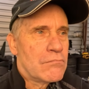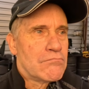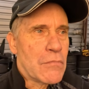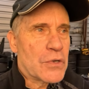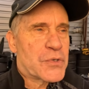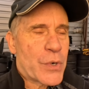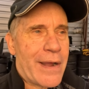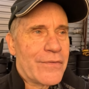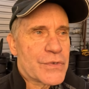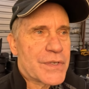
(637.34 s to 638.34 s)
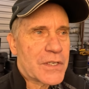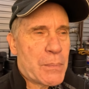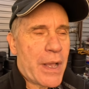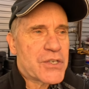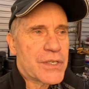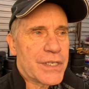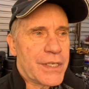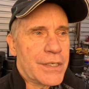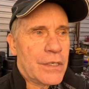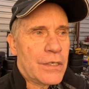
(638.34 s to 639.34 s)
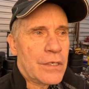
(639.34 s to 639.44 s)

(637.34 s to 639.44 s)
Most drivers, especially